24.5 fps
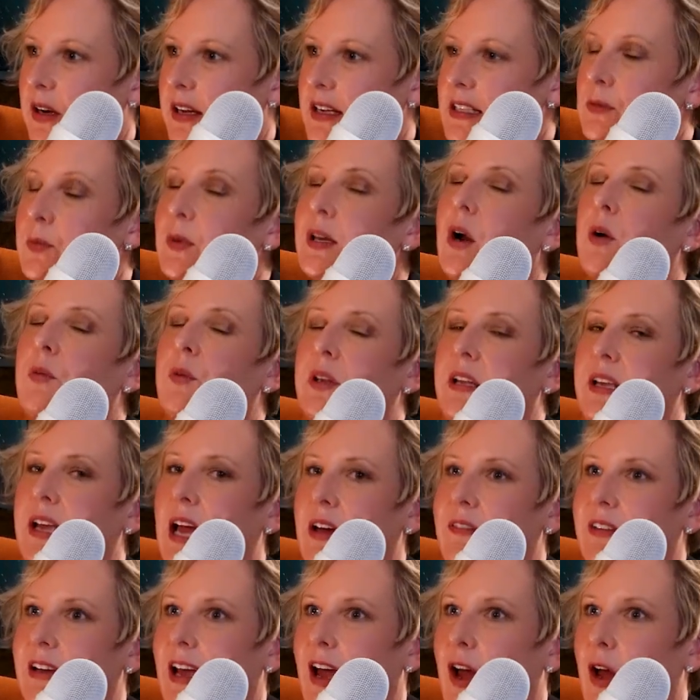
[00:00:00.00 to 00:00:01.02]
coyotes. We don't really
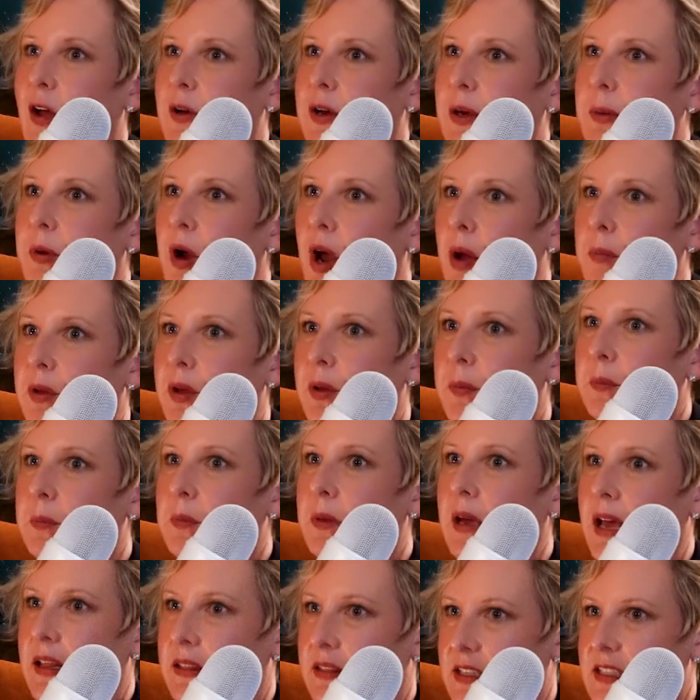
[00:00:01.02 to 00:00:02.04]
have a coyote problem
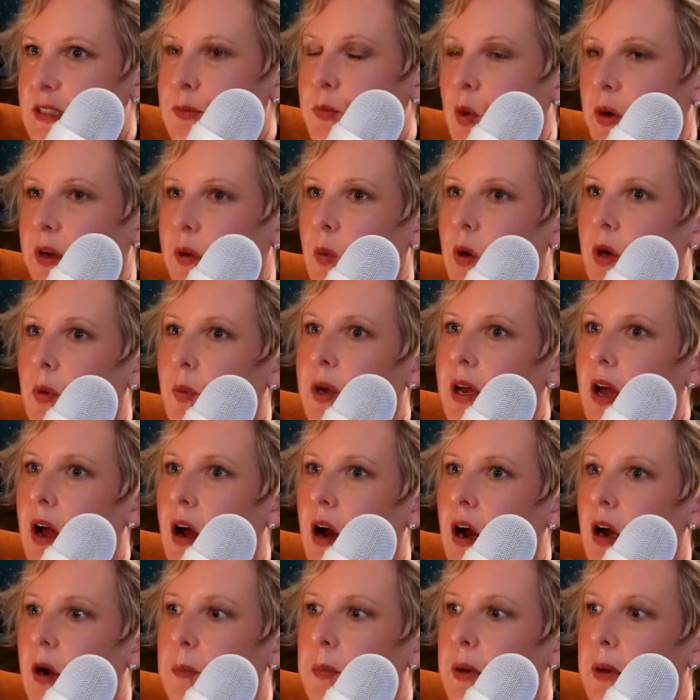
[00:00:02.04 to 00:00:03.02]
at this point where we are,